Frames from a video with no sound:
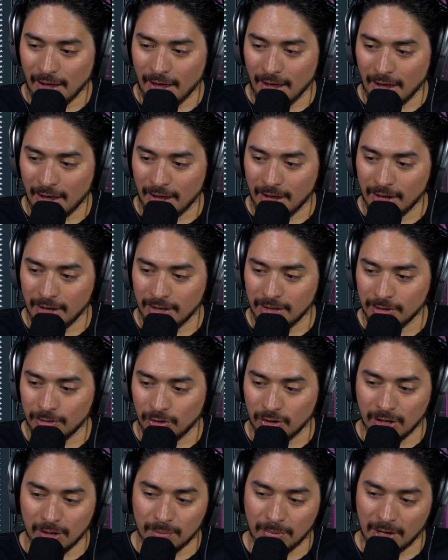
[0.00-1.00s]
I
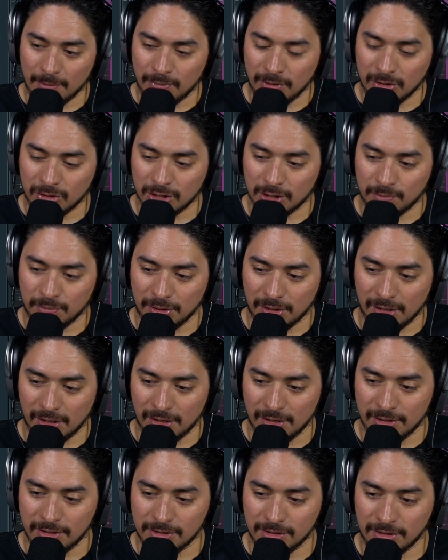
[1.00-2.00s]
think it might be just
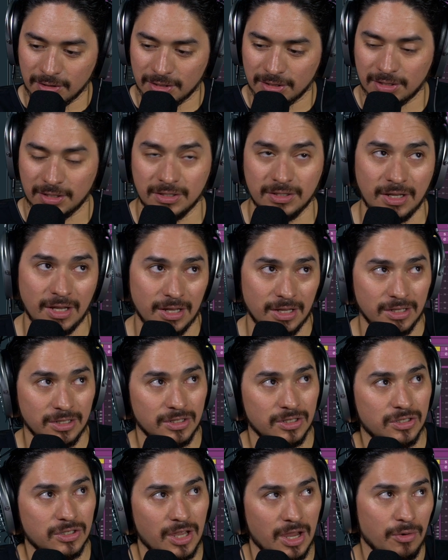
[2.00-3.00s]
because this is a
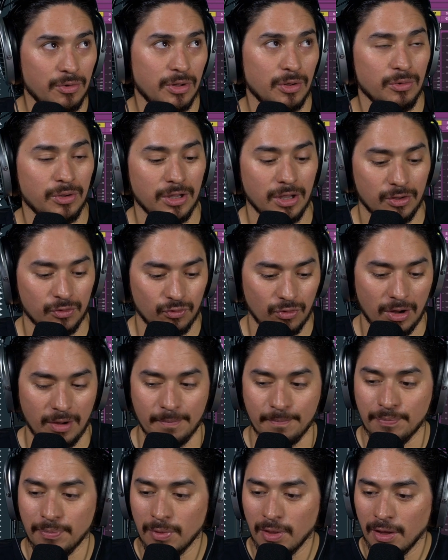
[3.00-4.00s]
stereo kick
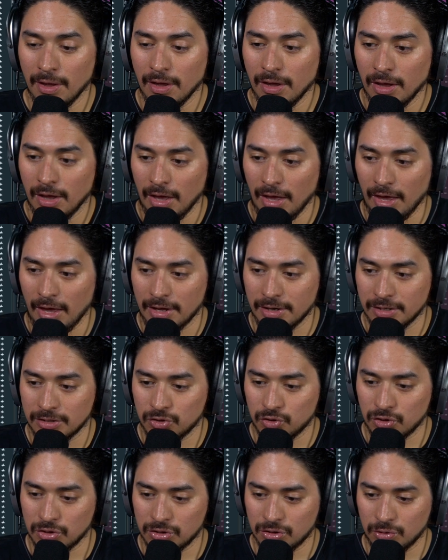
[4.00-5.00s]
drum and it's
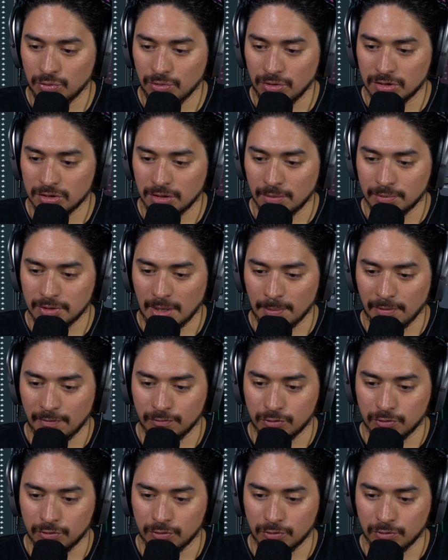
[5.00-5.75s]
just doing some type of